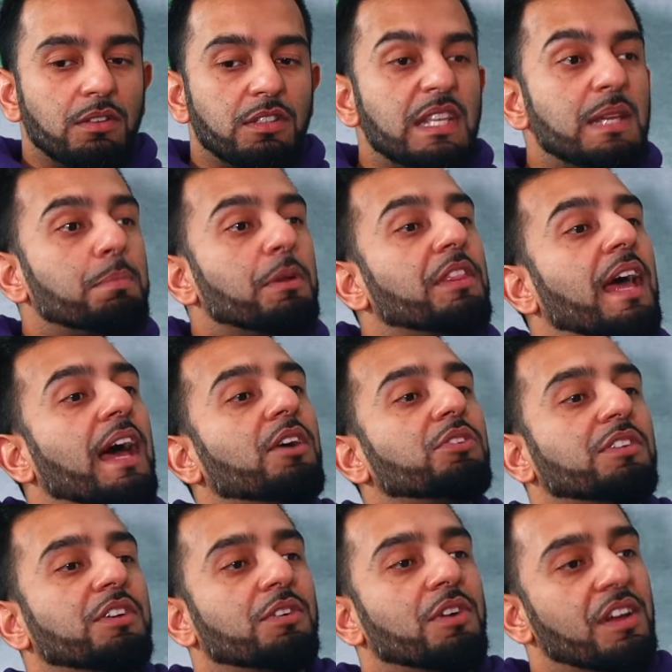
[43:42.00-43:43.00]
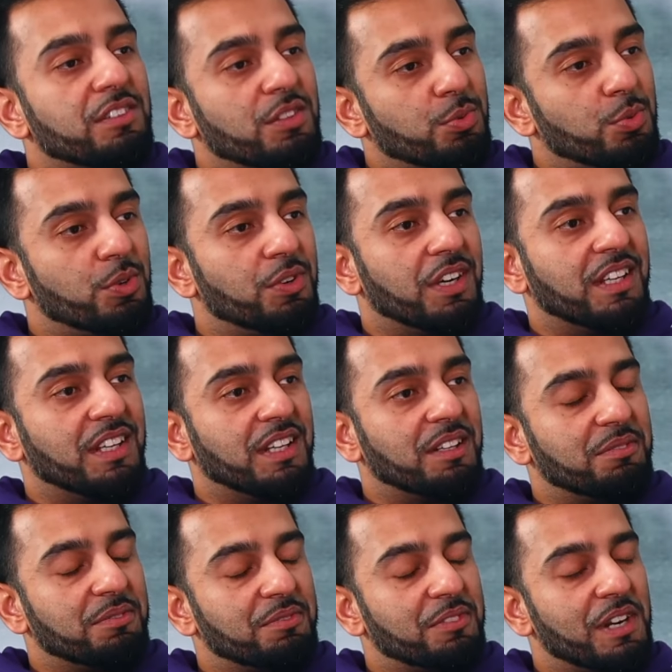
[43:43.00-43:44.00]
deepen the housing crisis we're already
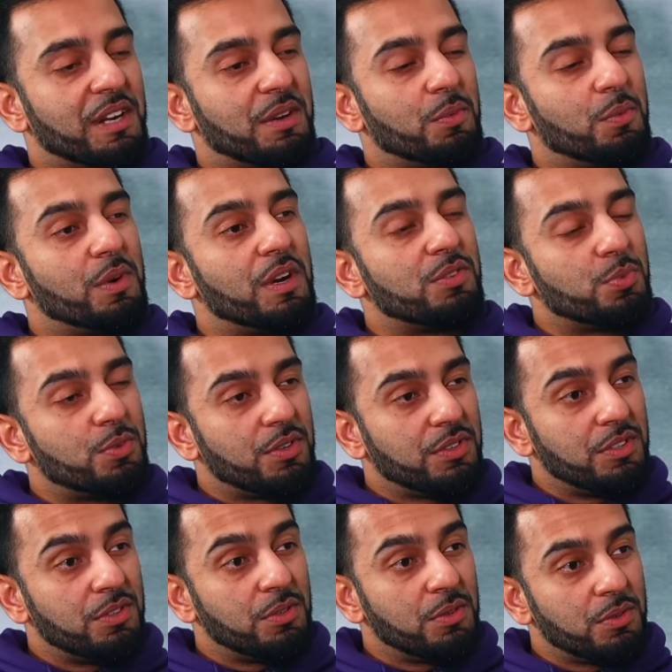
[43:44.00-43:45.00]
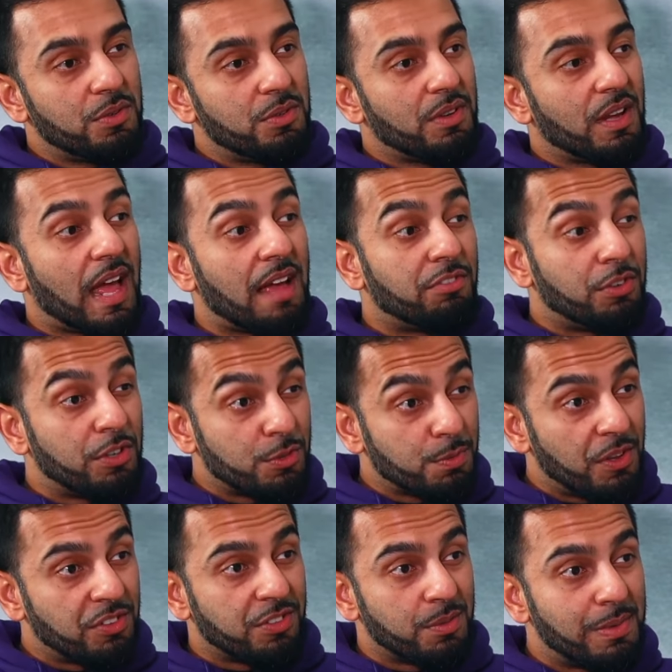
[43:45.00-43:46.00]
in, mm. right? Whereas what you have a
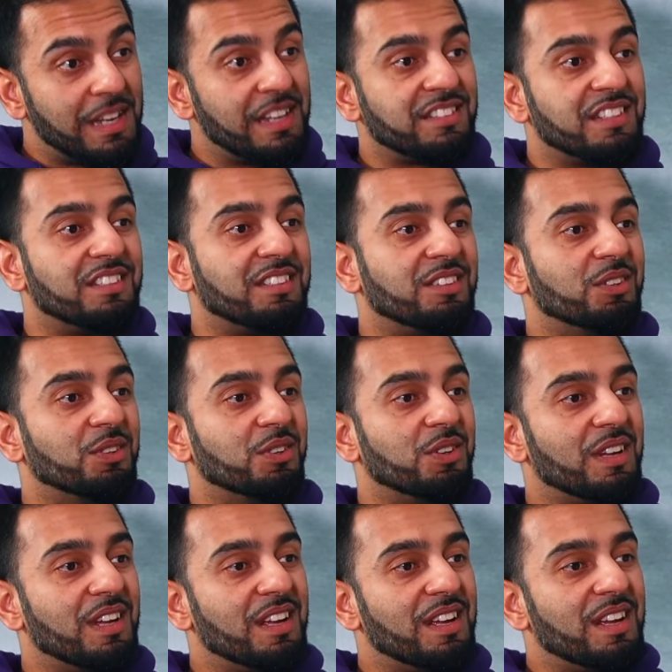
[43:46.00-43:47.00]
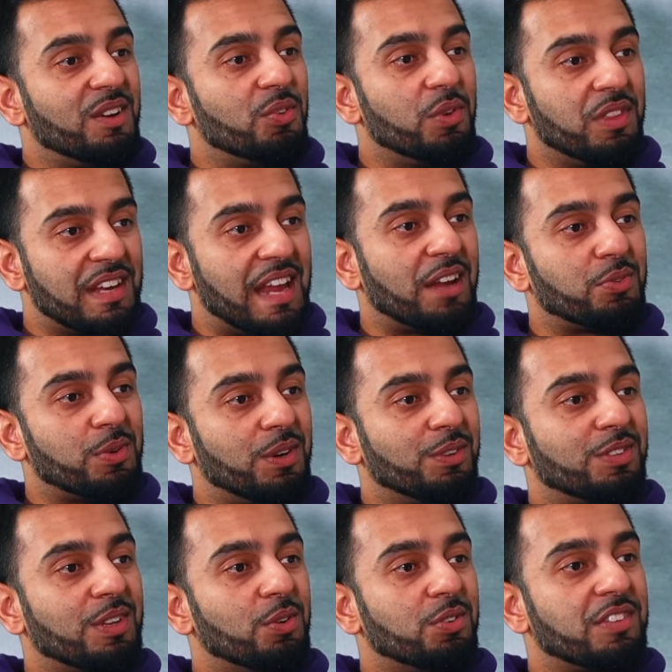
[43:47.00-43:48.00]
responsibility to do with an
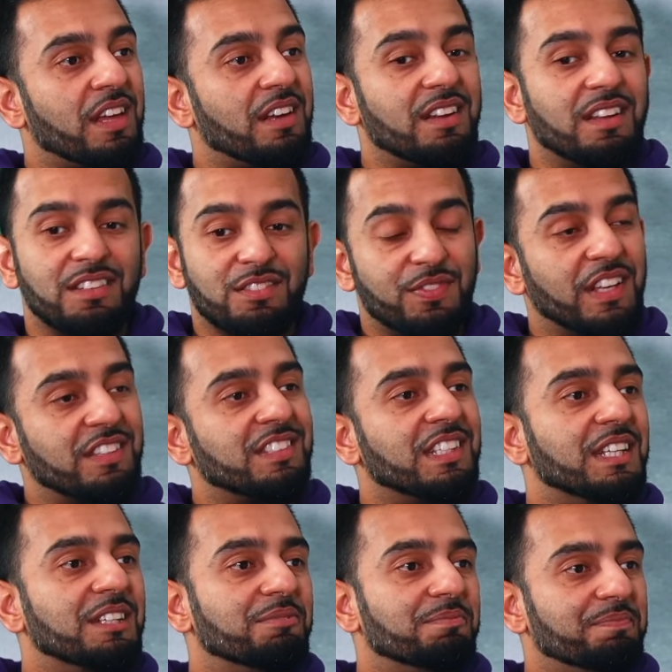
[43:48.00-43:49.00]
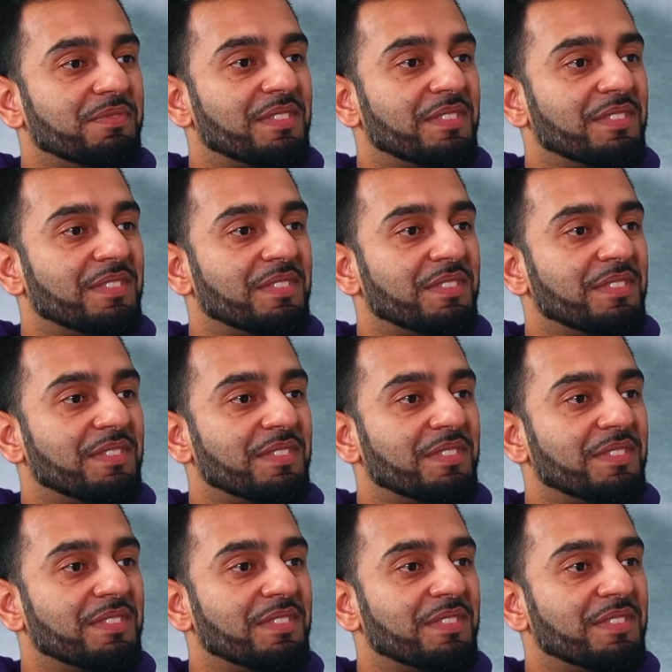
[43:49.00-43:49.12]
actuarial skill set is fix it,